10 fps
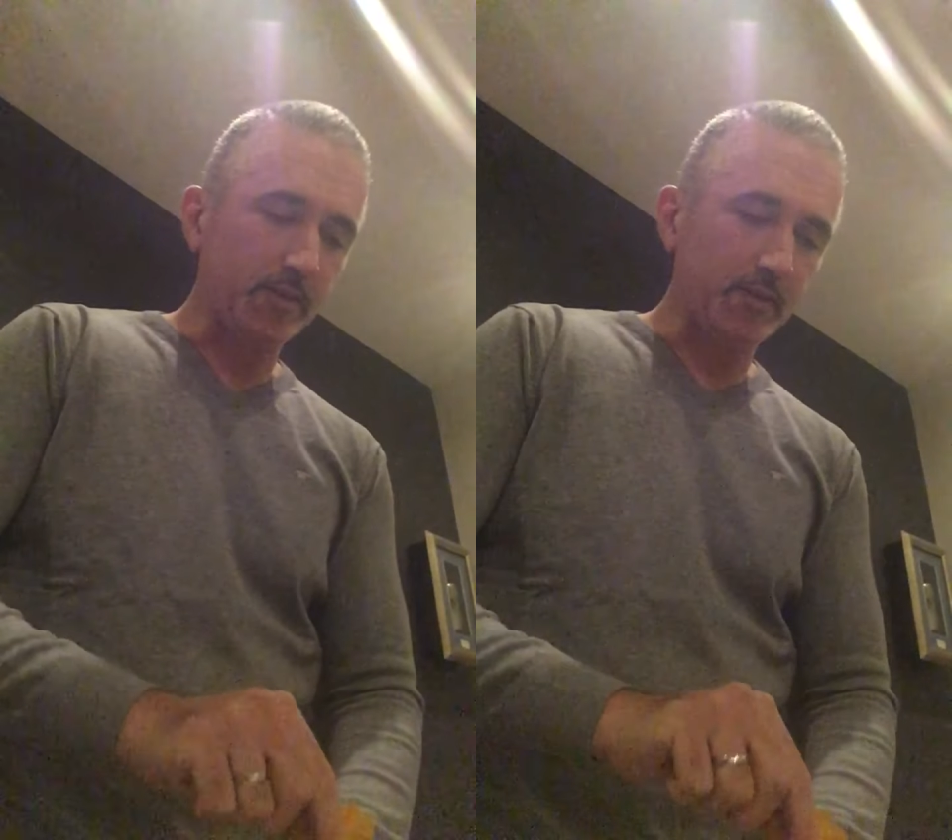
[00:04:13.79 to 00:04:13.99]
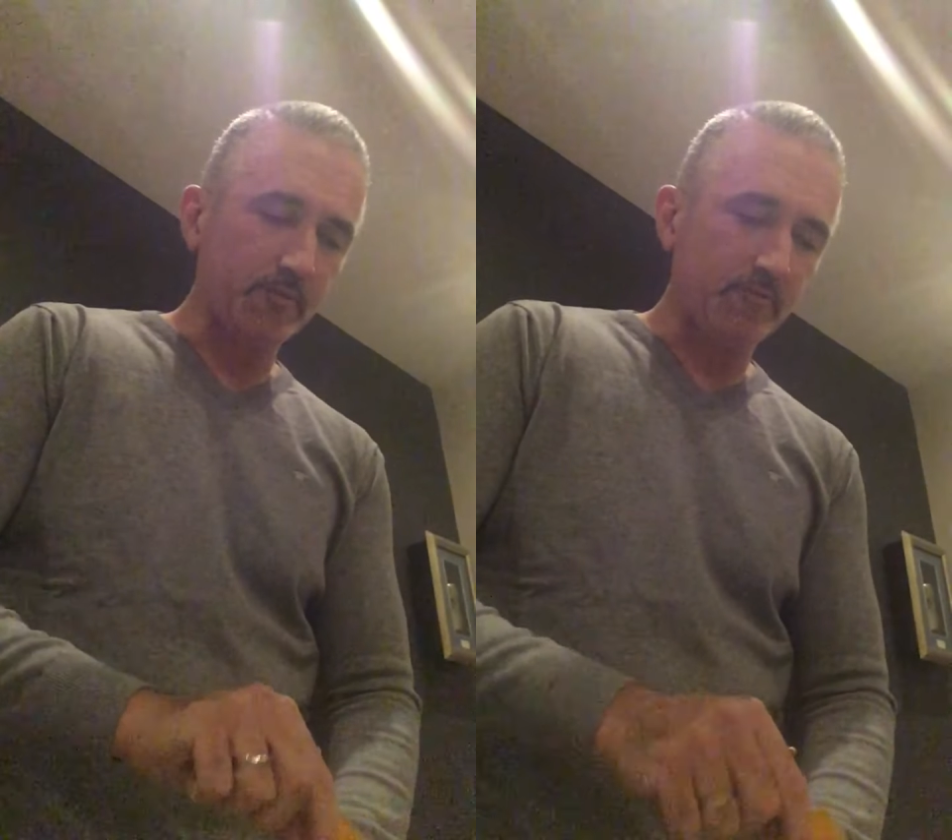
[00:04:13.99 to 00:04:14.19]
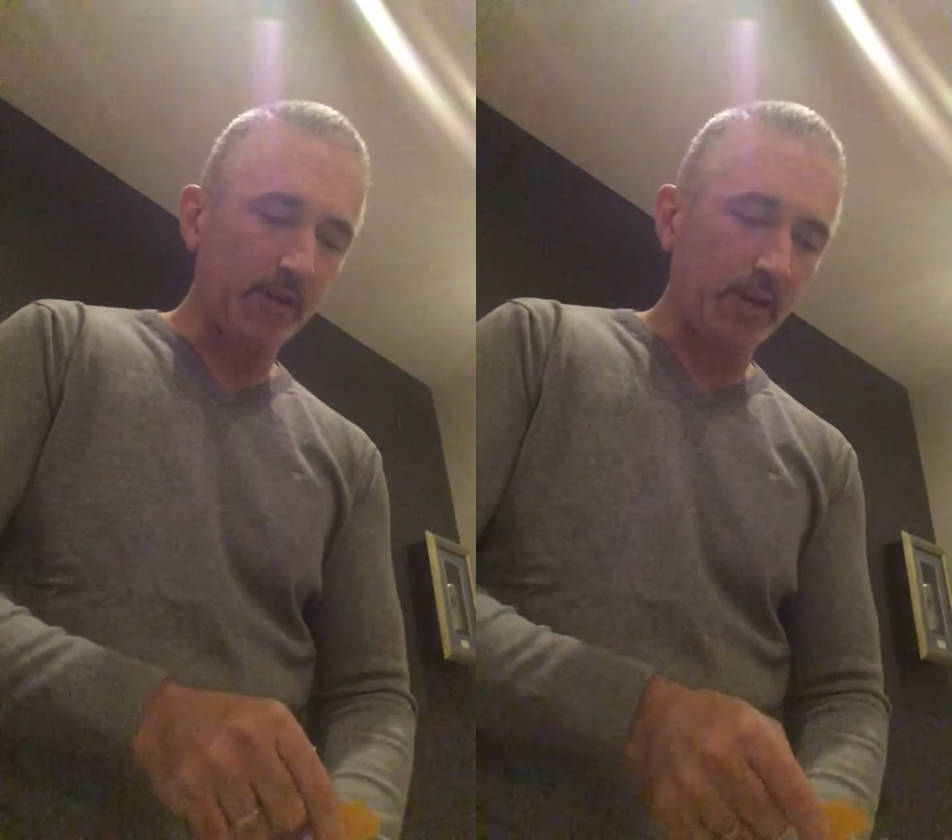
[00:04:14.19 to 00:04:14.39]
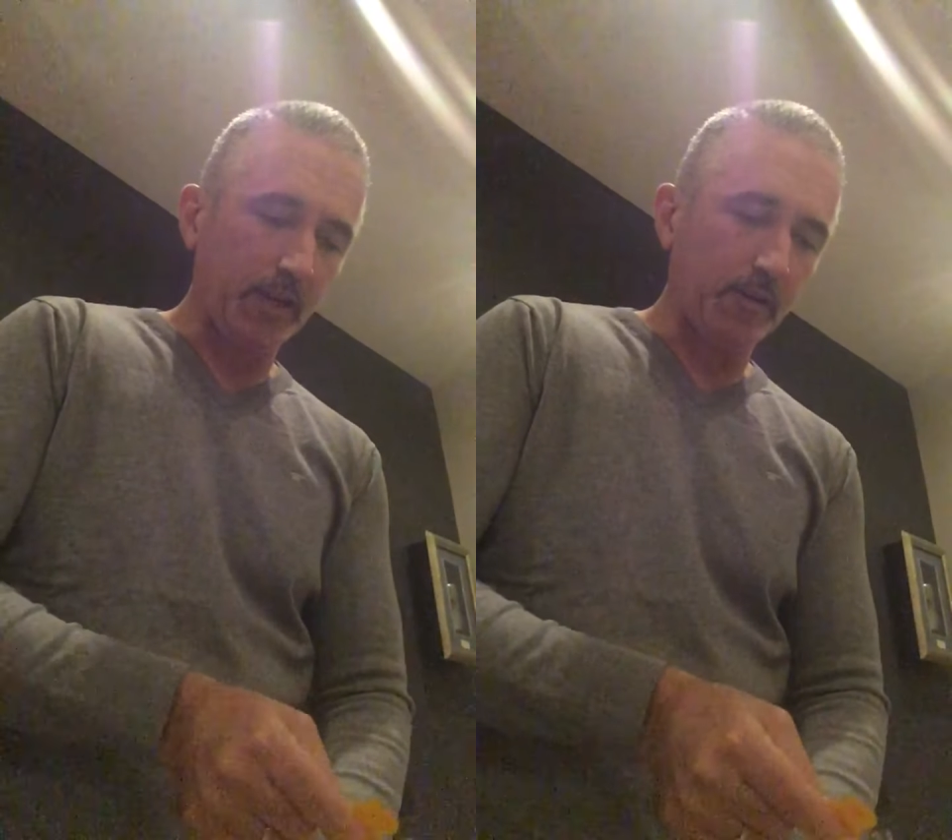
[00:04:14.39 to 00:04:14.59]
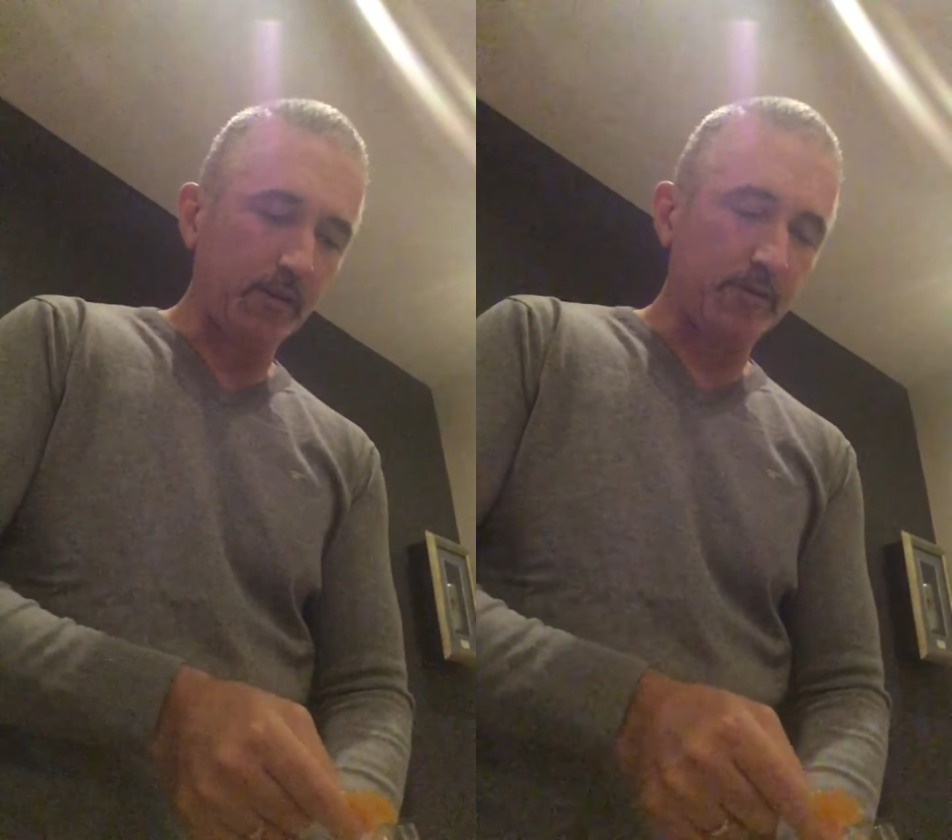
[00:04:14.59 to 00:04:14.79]
is really
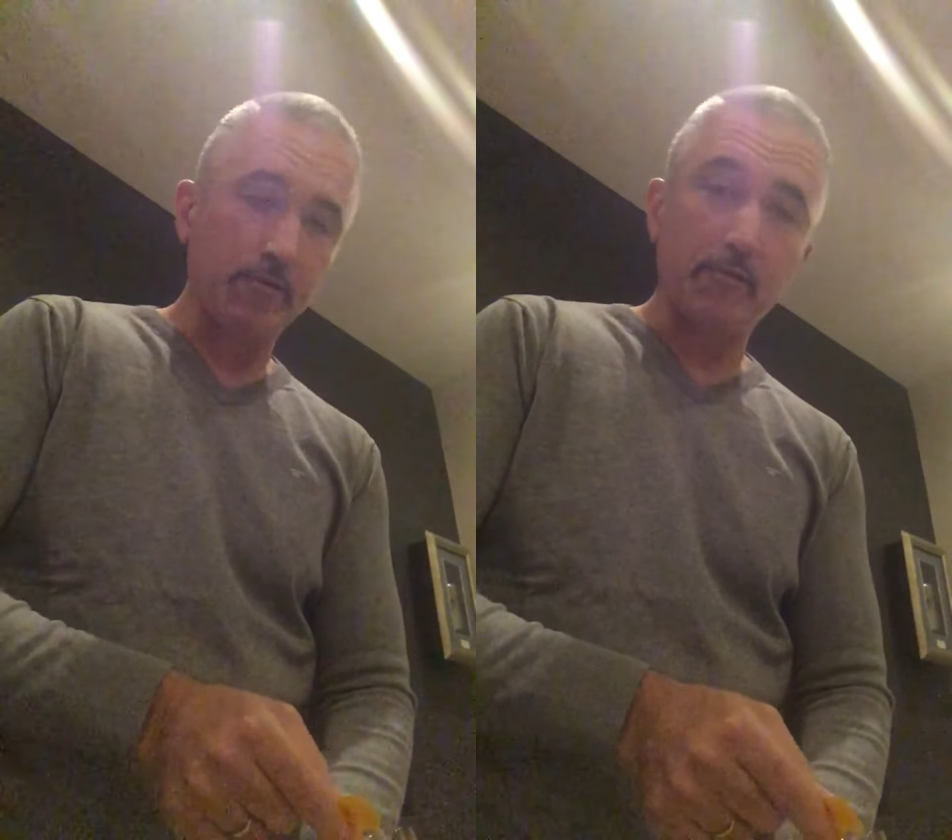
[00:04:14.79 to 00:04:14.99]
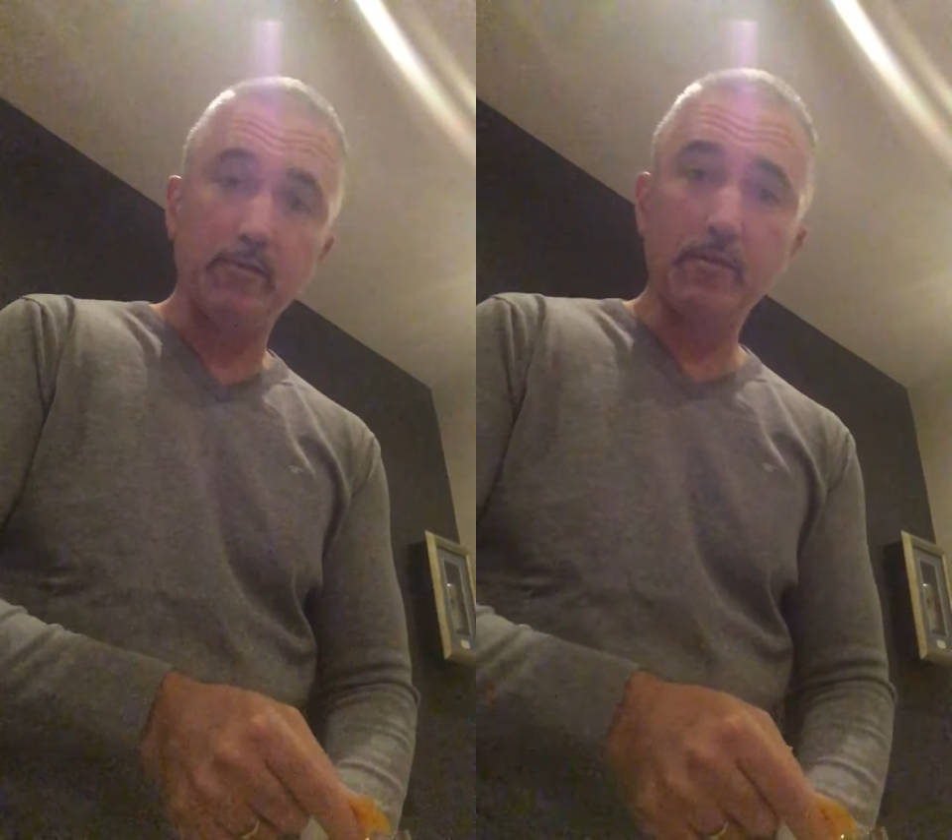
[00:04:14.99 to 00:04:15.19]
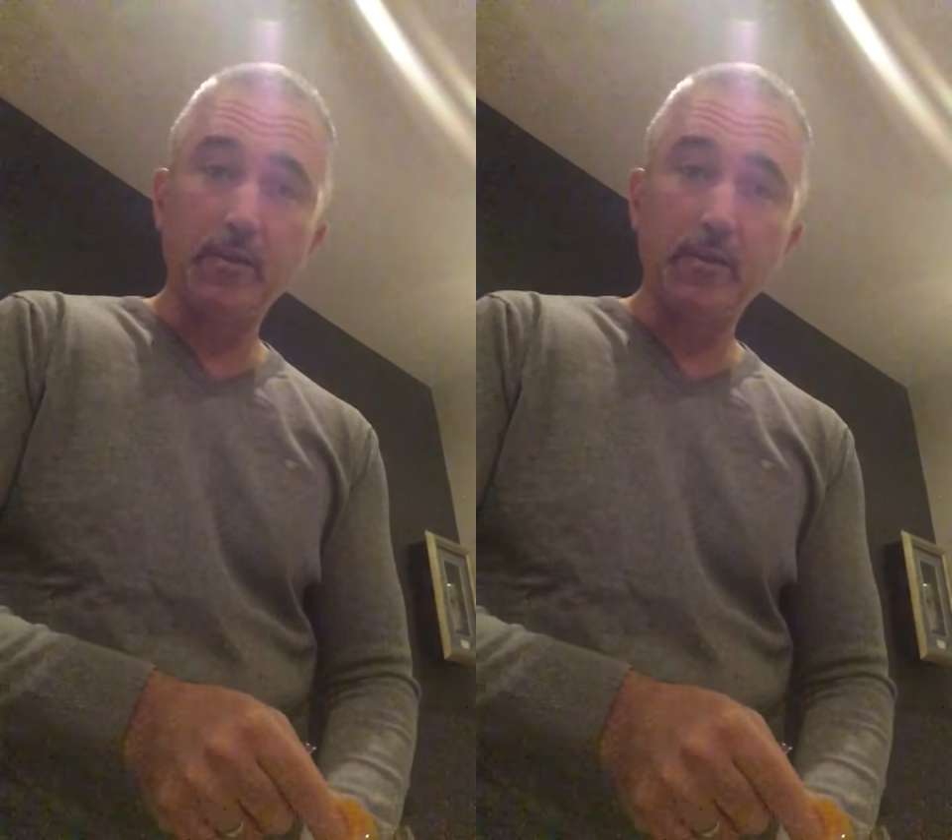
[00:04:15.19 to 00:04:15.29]
going to